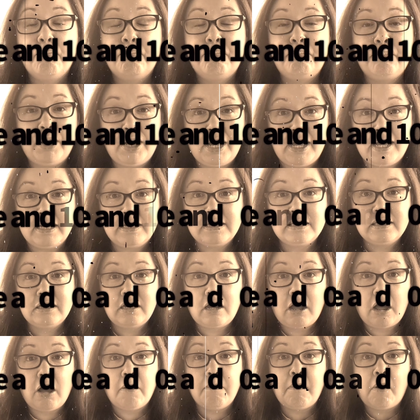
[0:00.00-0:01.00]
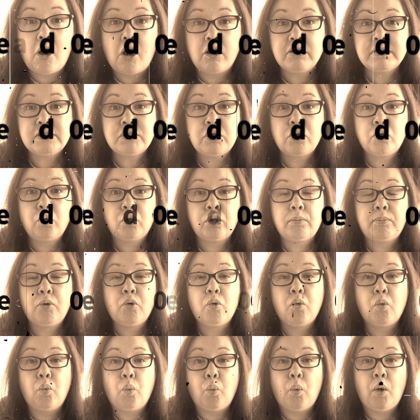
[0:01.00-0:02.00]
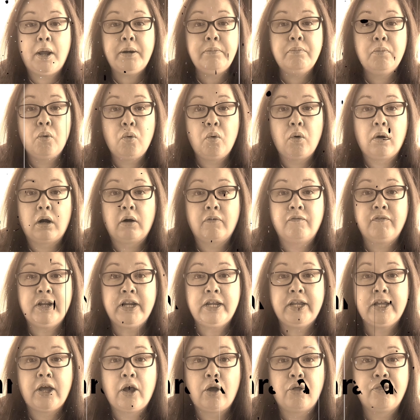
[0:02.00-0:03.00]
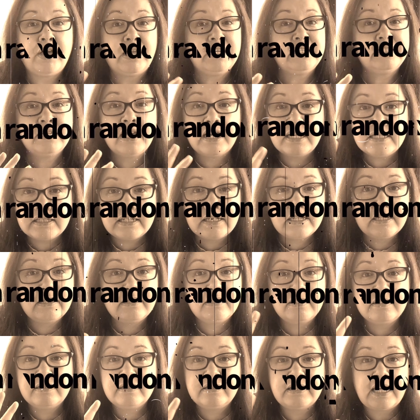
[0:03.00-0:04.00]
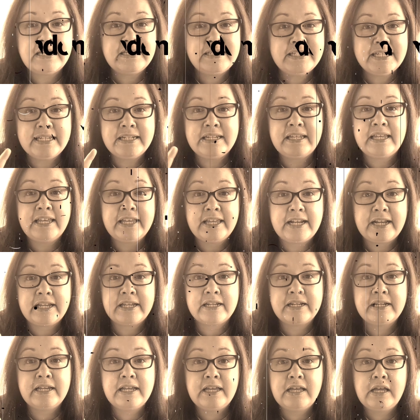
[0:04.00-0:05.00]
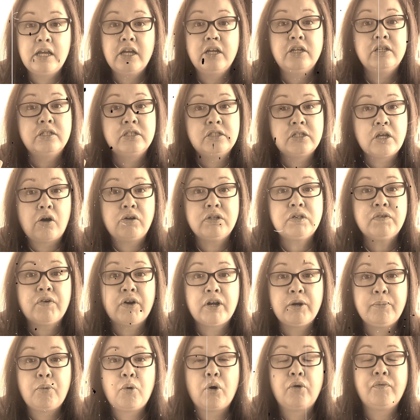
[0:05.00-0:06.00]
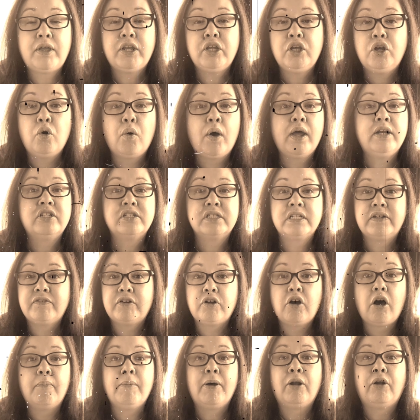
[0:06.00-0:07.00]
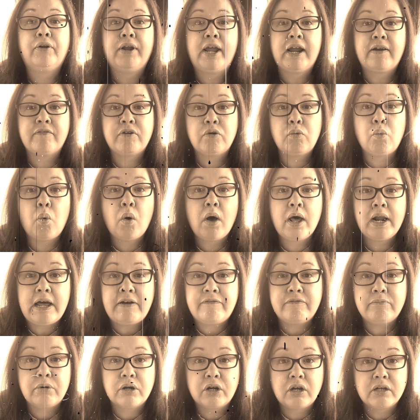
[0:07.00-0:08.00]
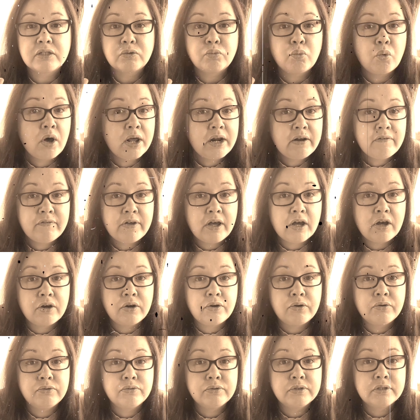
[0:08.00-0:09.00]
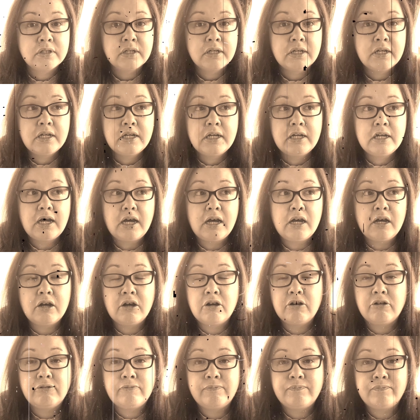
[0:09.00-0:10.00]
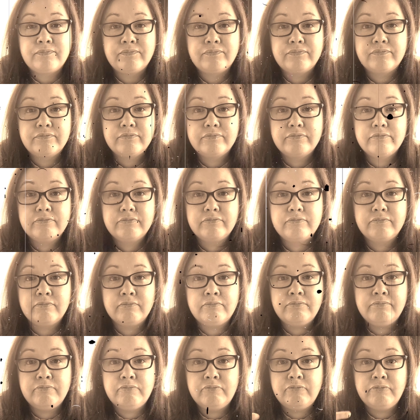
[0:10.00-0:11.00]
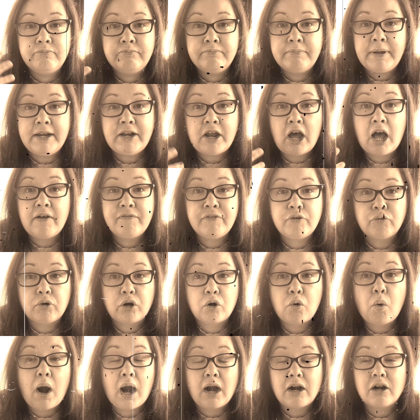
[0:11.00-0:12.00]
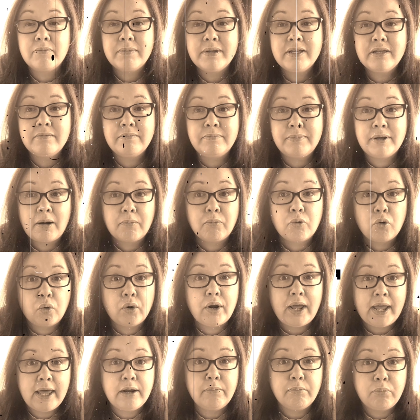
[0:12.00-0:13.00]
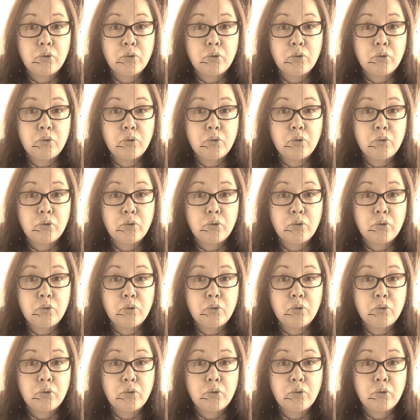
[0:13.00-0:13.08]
But I'm also gonna pull one more video that doesn't, that didn't hit it. So it's very important that you go ahead and just leave a comment on every one of them because one of those um, may not have the requirement, but I'm going ahead and